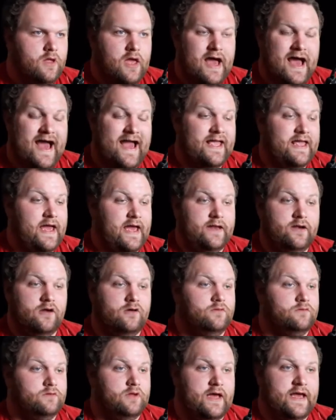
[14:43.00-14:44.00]
I I
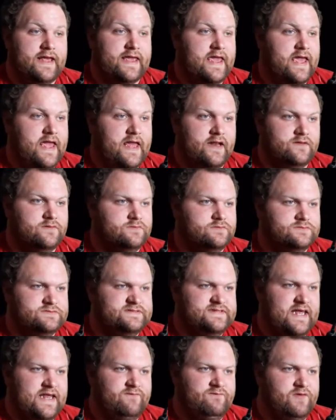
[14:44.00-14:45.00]
don't. I can't.
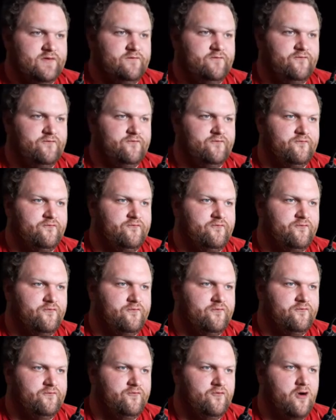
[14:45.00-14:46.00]
David
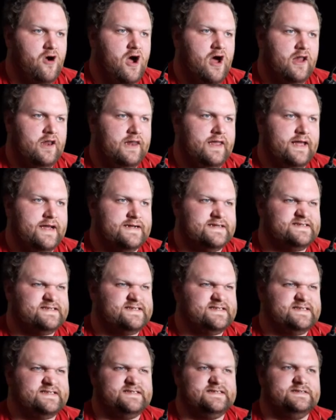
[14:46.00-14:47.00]

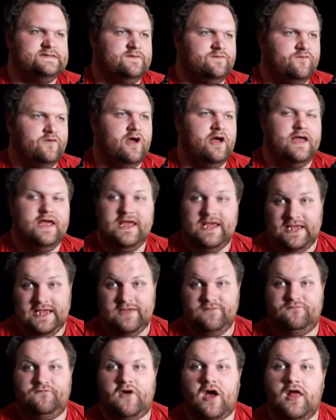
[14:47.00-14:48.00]
Frolics. Fro
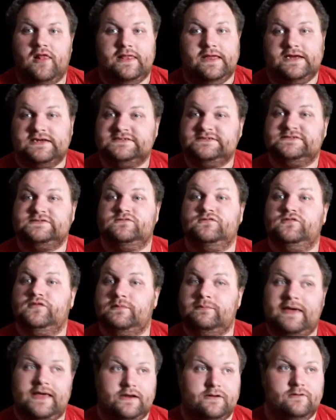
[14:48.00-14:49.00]
he frolics through the
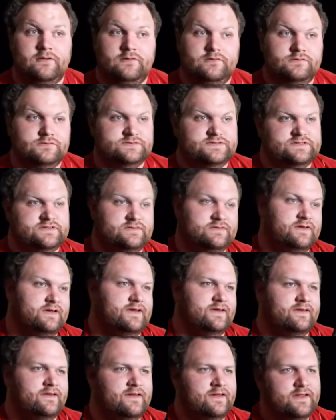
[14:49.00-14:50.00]

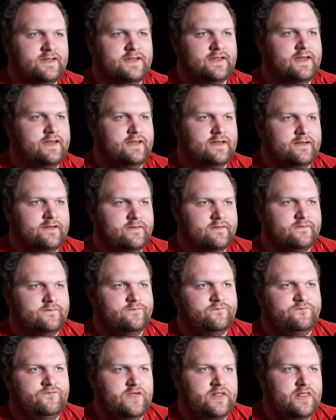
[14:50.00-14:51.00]
meadows.
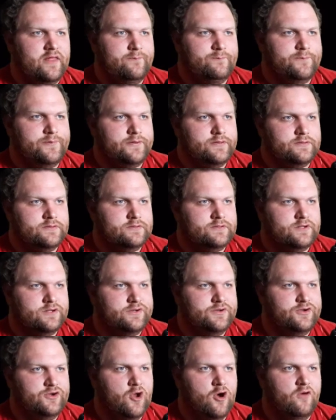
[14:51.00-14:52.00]
Philip
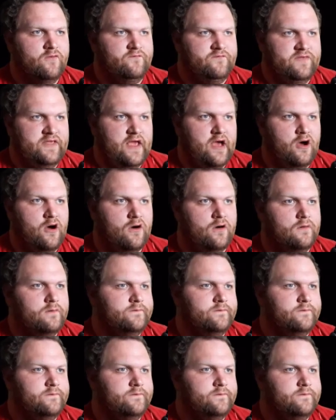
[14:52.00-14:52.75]
Noviel.